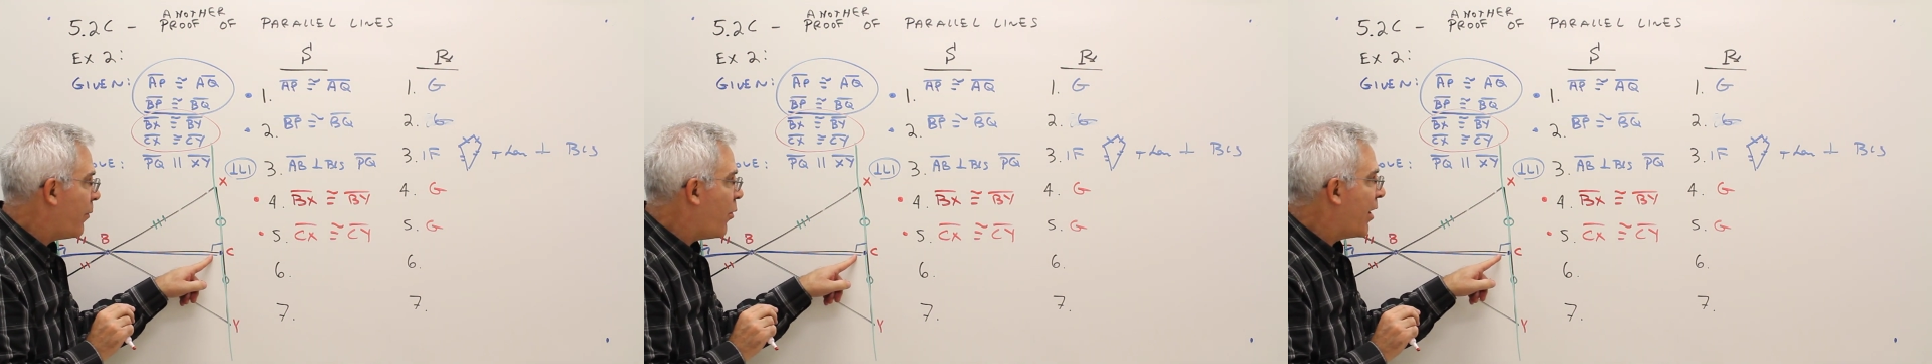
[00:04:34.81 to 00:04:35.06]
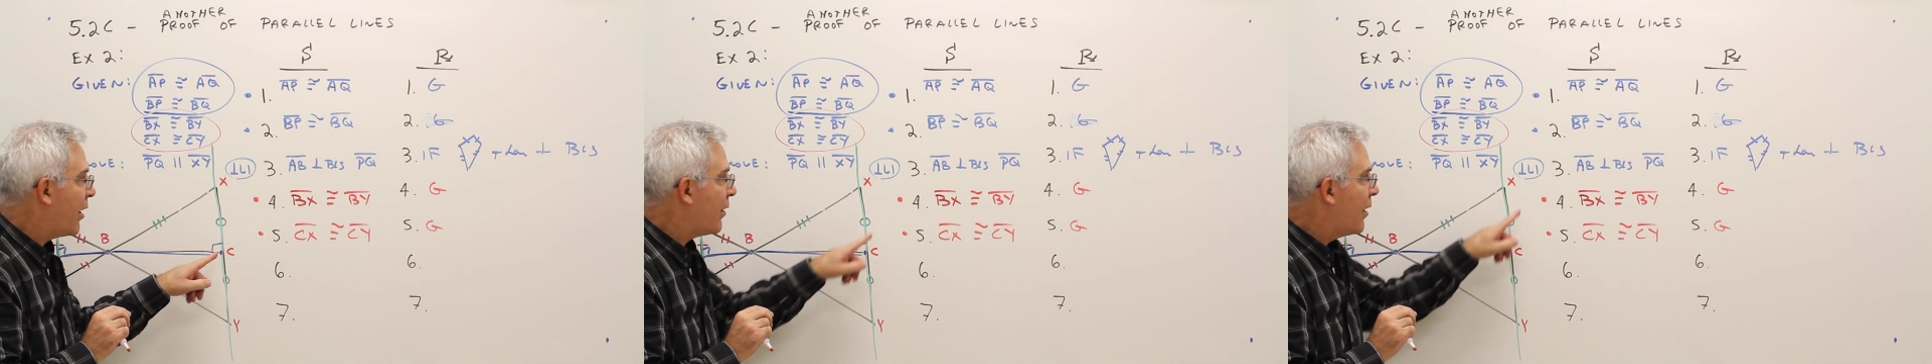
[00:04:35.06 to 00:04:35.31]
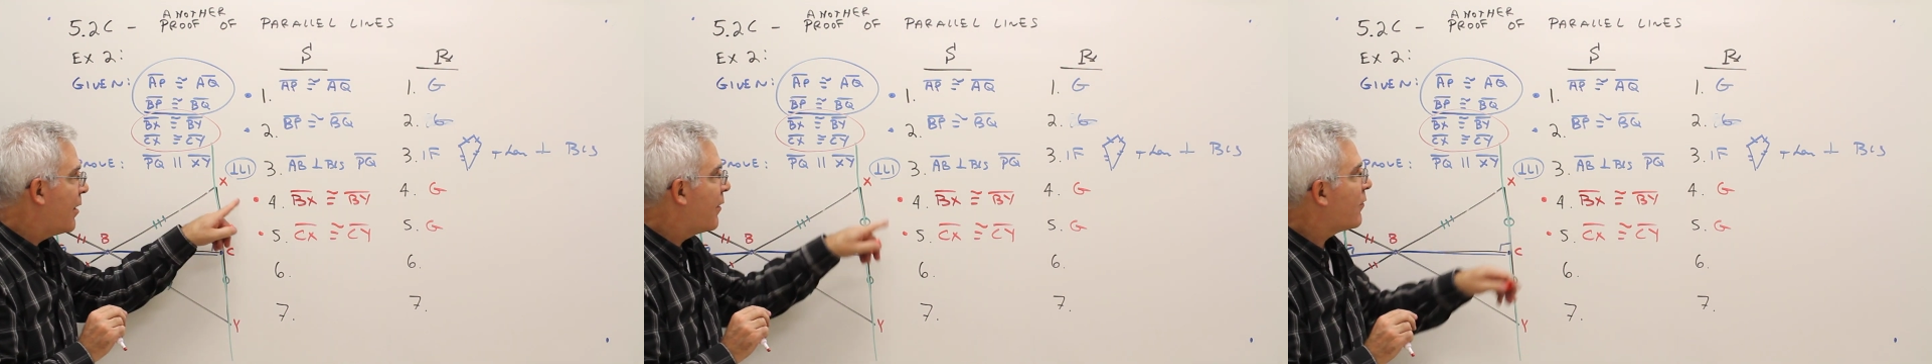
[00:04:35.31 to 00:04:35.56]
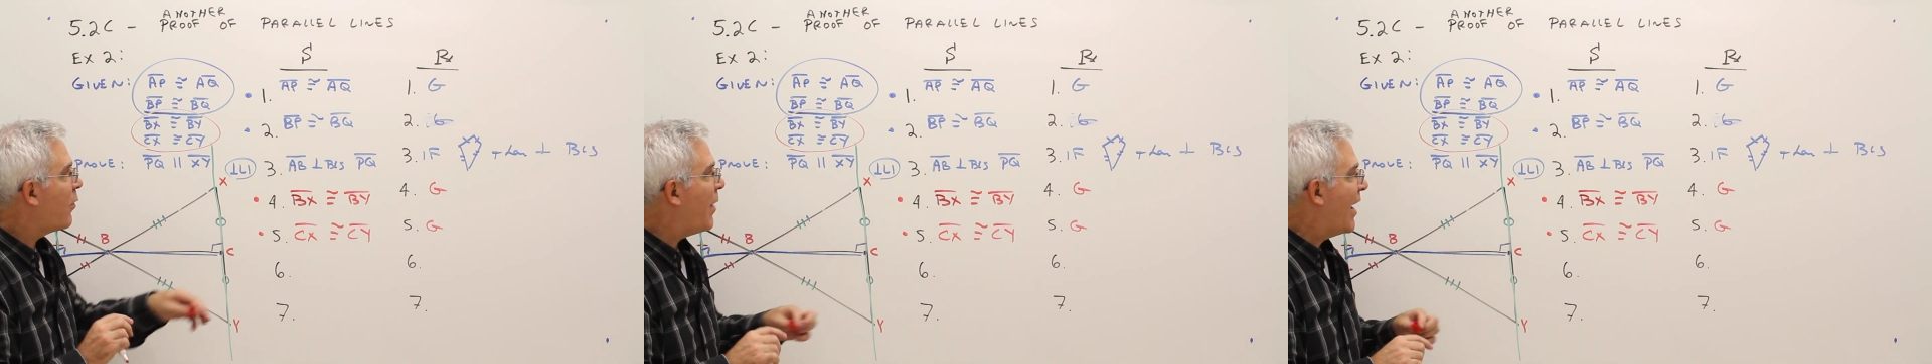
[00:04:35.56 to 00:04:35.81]
point.
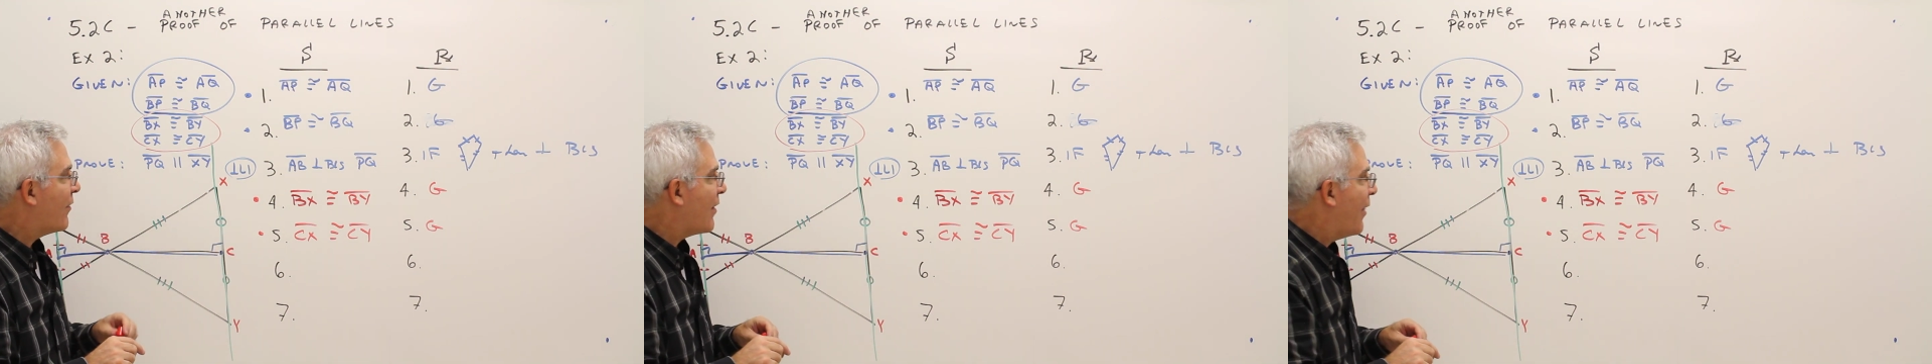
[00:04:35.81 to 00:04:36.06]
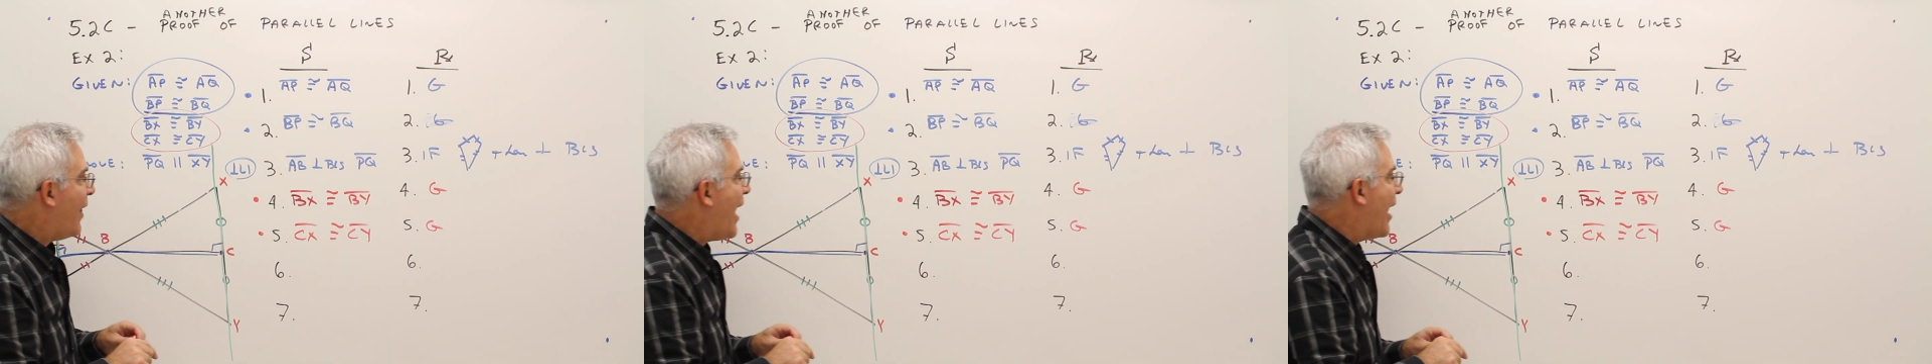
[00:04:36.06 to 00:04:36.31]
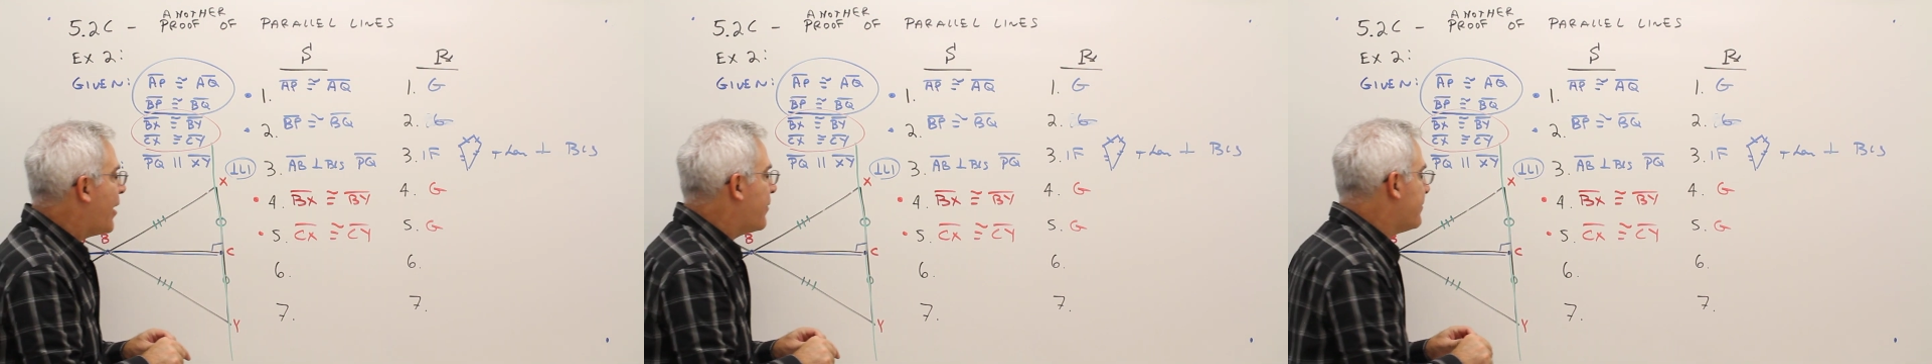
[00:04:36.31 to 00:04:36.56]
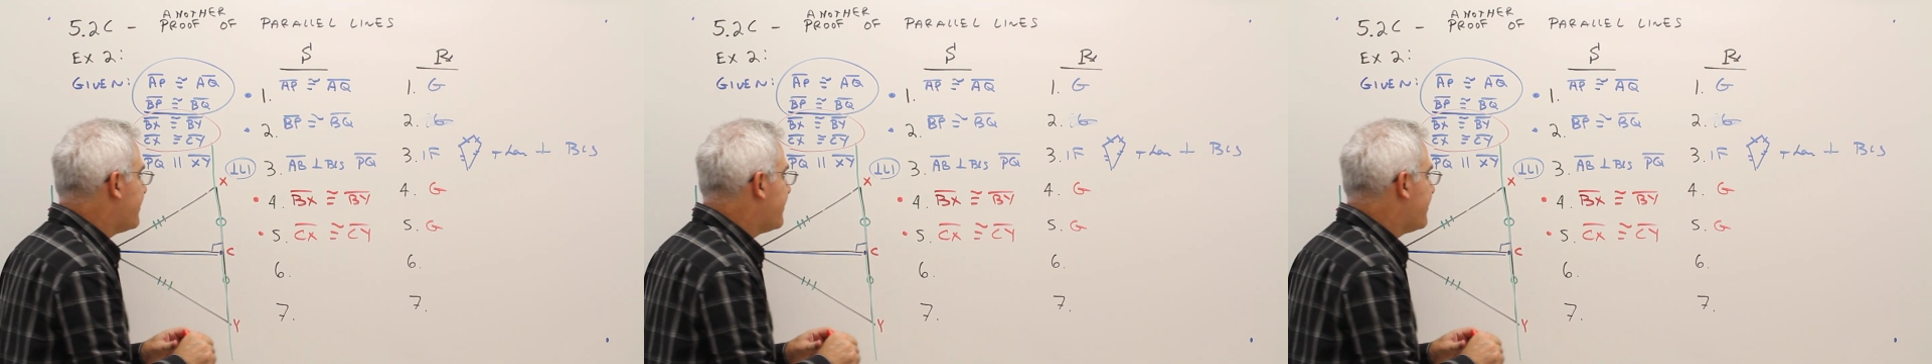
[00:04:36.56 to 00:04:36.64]
So based on that,